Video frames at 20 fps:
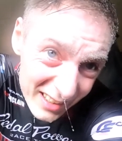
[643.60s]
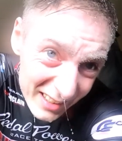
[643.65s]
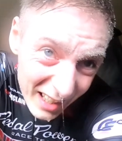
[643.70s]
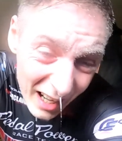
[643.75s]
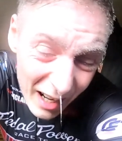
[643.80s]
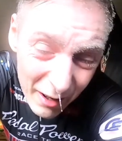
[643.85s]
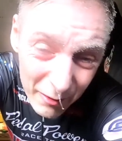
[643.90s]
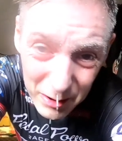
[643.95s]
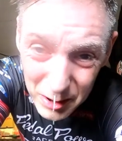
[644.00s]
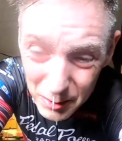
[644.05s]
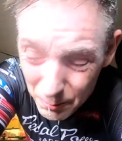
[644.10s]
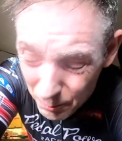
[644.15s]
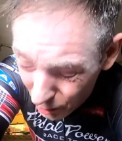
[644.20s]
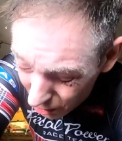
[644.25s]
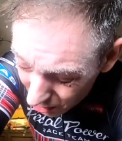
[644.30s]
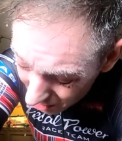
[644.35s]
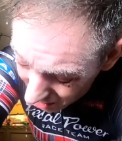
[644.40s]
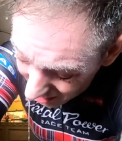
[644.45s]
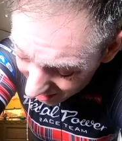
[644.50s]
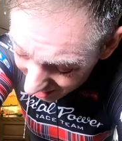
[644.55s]
That was
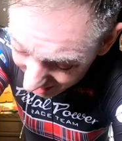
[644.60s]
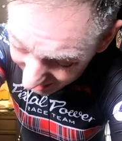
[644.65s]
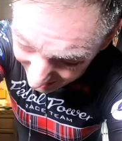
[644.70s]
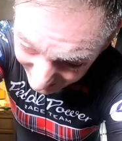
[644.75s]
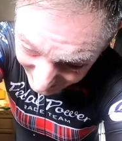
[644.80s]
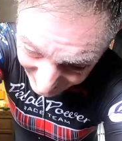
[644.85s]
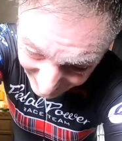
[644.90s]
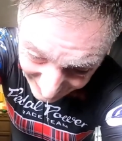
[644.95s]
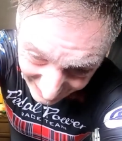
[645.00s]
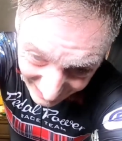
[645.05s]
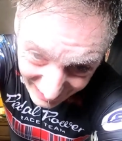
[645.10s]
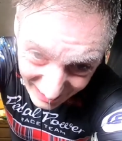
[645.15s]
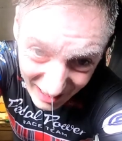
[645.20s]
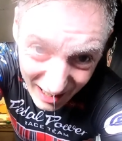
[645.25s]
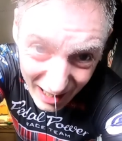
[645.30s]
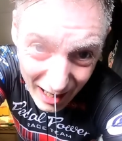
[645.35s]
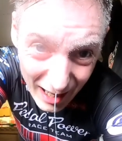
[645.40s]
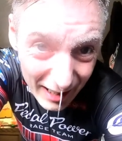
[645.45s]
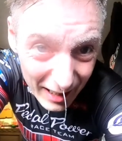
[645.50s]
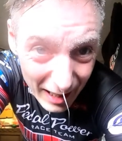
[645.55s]
brutal.
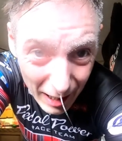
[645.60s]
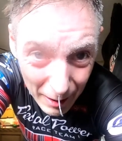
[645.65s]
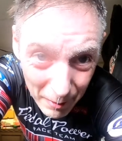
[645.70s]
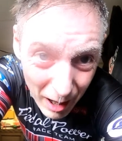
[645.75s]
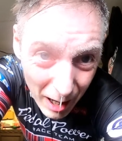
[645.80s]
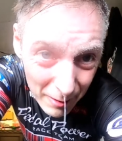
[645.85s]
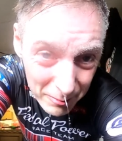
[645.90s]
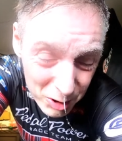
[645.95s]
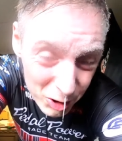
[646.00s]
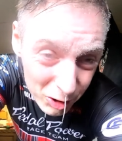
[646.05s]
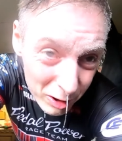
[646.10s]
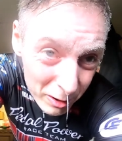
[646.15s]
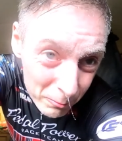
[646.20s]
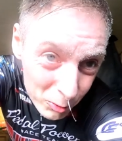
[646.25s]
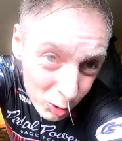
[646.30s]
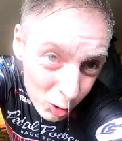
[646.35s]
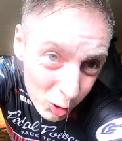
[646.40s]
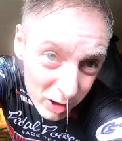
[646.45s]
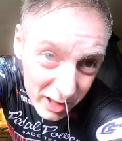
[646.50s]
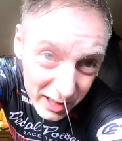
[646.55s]
I'm absolutely
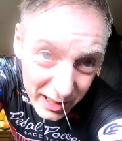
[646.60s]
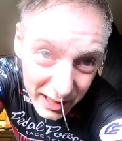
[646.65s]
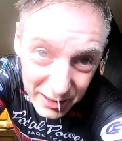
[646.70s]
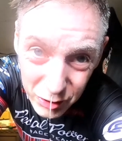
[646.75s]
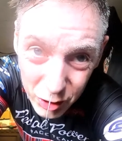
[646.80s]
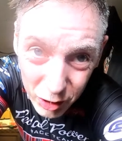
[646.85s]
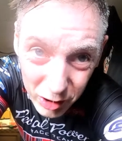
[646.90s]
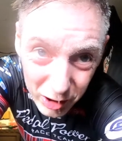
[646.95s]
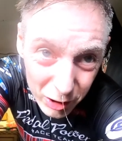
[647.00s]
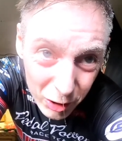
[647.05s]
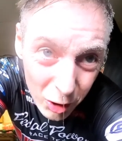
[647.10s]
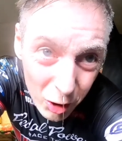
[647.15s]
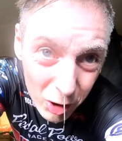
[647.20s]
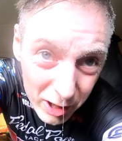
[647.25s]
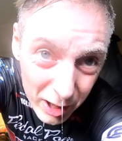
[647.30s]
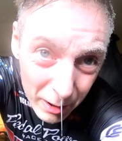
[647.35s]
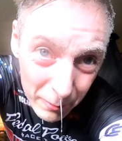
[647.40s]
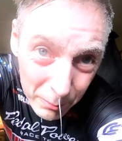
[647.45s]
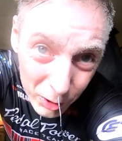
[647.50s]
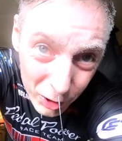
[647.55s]
broken. I took the
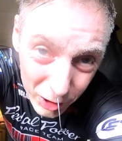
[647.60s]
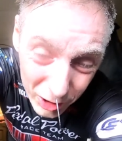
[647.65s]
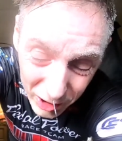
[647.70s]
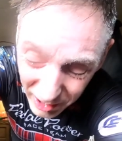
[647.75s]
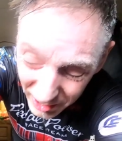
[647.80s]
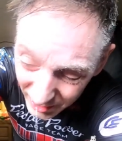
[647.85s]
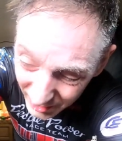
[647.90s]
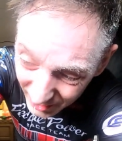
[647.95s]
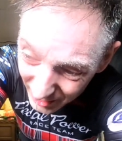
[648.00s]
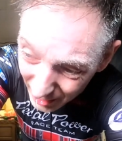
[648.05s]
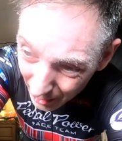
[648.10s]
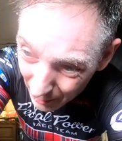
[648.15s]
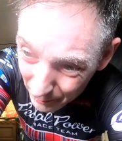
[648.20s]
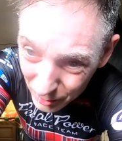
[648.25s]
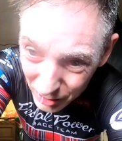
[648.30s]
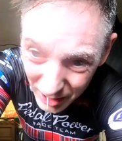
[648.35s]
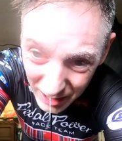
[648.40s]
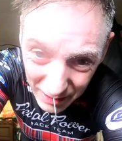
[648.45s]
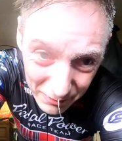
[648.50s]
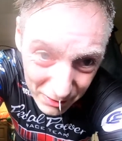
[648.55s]
knock, I blew, I'm
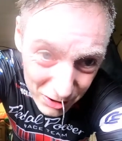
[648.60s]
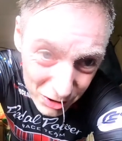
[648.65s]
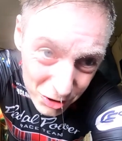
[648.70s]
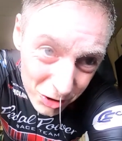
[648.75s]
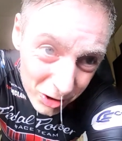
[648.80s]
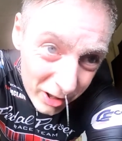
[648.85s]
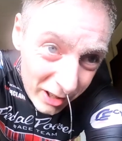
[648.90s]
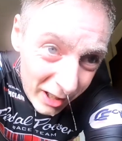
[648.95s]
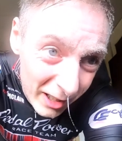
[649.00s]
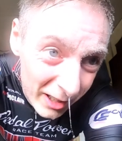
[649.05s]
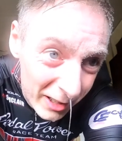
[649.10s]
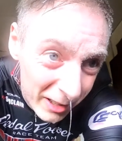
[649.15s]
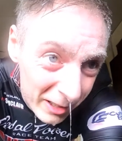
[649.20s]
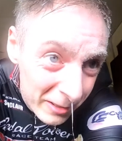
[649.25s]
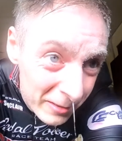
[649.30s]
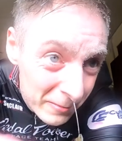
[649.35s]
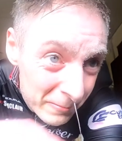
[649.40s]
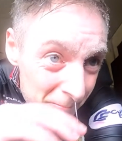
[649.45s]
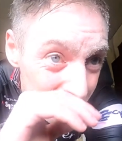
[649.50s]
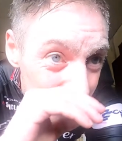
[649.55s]
craving sugar.
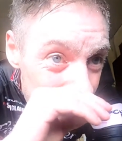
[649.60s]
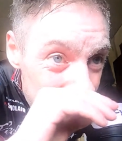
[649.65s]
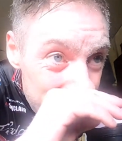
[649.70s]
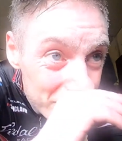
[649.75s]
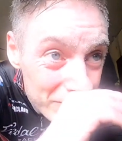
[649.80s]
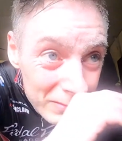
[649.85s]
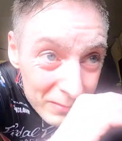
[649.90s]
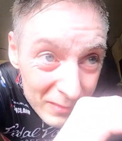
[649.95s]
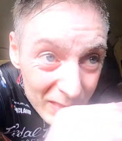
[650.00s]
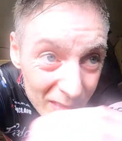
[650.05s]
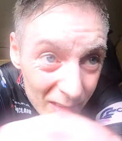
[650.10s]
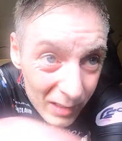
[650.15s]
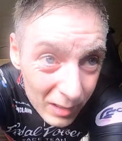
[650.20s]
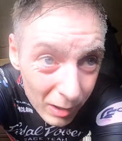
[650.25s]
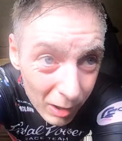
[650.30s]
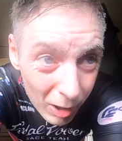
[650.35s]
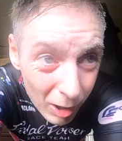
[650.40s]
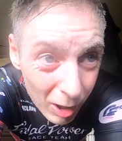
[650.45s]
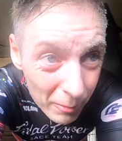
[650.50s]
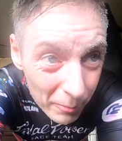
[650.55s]

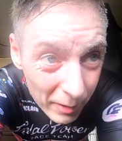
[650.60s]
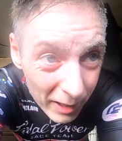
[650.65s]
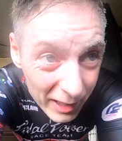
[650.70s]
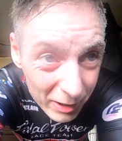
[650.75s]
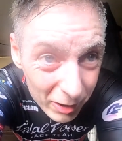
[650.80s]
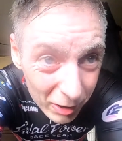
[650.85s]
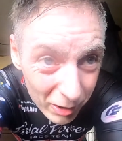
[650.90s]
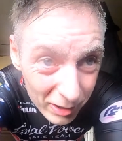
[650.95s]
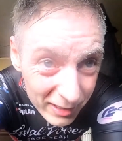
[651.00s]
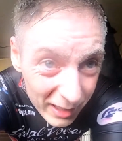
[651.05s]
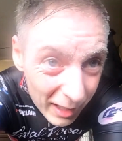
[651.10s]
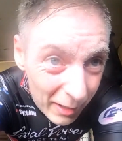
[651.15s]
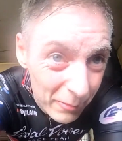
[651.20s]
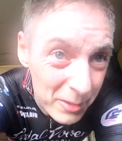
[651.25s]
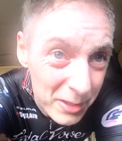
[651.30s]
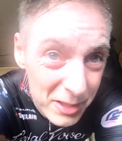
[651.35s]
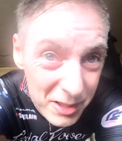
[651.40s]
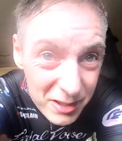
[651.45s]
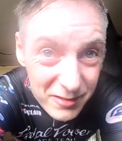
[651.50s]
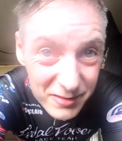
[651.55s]
Oh my god, that
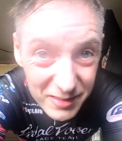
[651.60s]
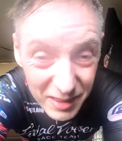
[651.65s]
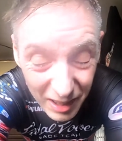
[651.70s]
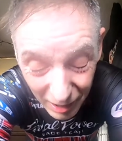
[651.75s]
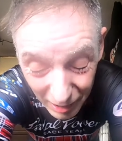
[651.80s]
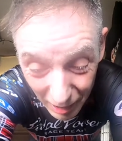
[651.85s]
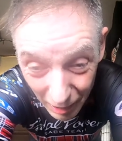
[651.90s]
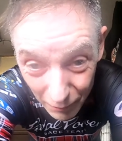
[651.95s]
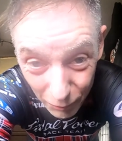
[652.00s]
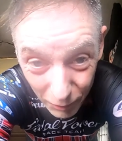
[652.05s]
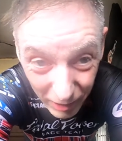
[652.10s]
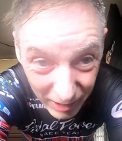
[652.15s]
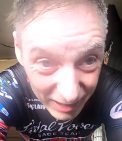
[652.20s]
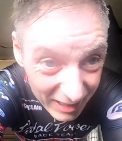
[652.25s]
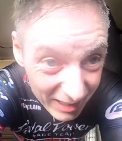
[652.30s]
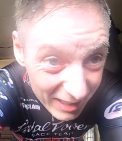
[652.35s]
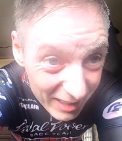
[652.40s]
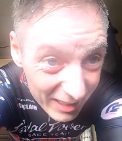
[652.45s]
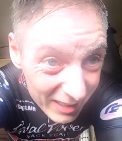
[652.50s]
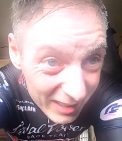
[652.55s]
was horrific.
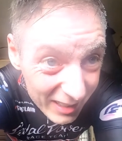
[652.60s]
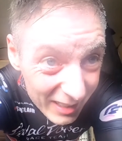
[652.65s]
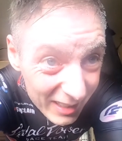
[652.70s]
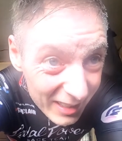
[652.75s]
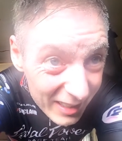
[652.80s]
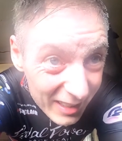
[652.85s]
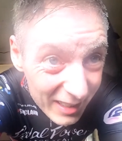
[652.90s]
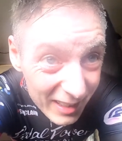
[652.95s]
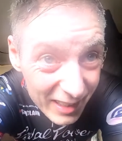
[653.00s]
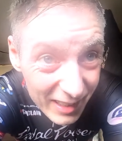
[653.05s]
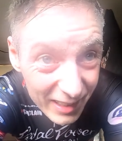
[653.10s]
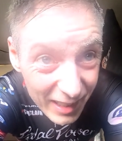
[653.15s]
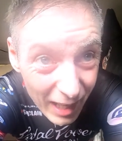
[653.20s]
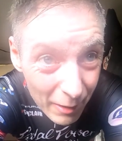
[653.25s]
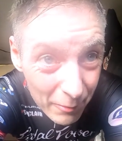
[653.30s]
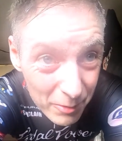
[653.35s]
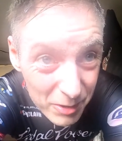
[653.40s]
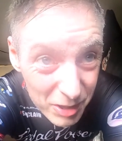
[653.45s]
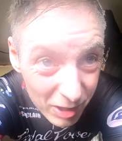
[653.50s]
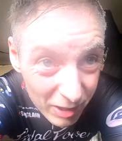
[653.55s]

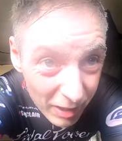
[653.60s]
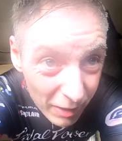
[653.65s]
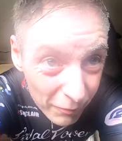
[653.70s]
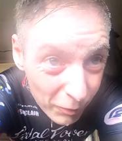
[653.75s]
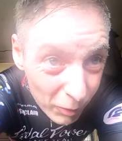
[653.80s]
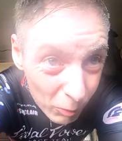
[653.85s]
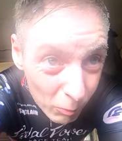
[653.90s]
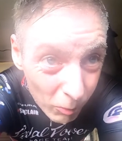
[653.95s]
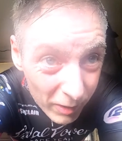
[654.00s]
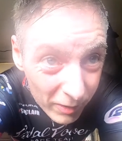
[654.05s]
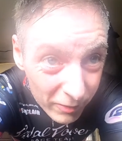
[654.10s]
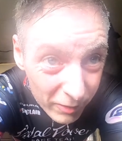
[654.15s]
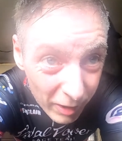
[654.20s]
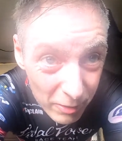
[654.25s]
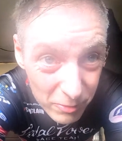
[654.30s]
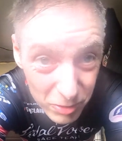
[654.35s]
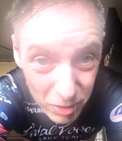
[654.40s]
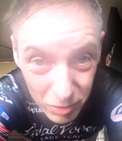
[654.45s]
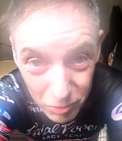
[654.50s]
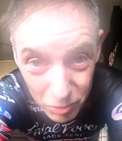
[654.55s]
That was horrific.
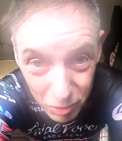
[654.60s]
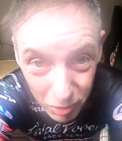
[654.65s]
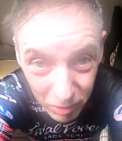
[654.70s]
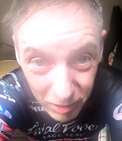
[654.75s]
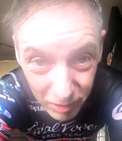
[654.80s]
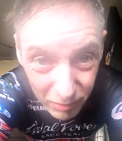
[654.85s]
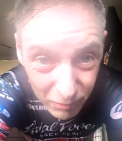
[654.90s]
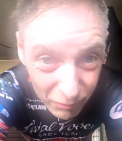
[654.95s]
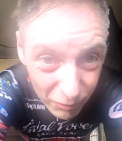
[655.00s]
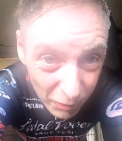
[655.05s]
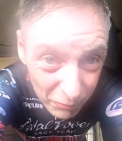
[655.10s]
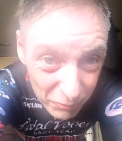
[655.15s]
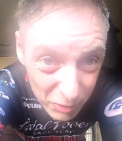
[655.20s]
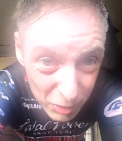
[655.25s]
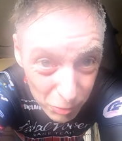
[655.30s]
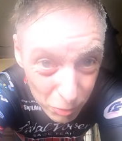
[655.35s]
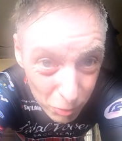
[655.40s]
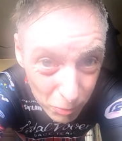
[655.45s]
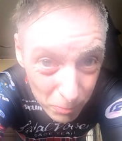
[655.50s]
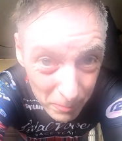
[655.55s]

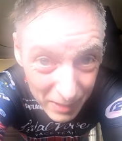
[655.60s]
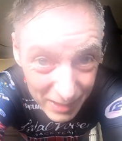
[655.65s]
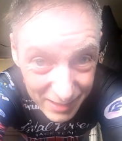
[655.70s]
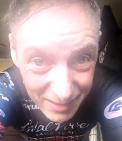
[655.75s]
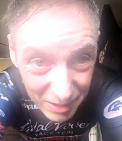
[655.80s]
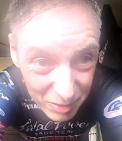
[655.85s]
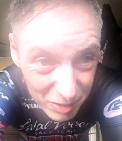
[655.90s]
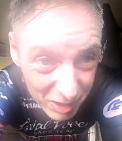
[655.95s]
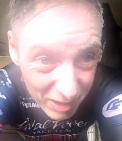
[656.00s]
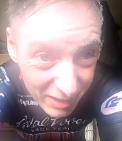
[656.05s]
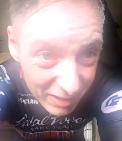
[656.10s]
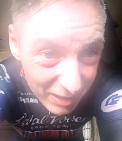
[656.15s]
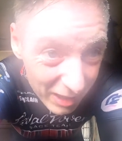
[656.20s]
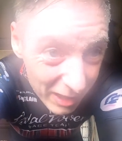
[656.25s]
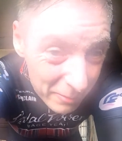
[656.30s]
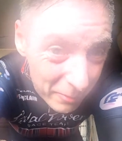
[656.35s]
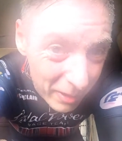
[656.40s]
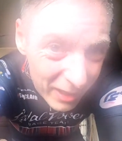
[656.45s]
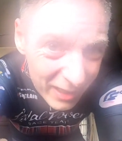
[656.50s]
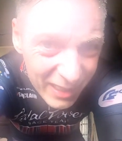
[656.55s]
1,252 metres of
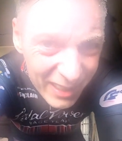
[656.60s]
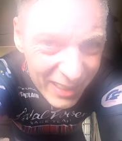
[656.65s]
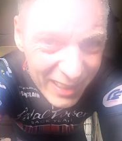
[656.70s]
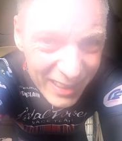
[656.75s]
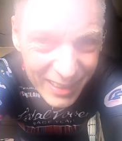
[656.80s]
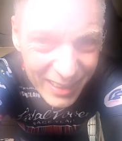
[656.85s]
climbing.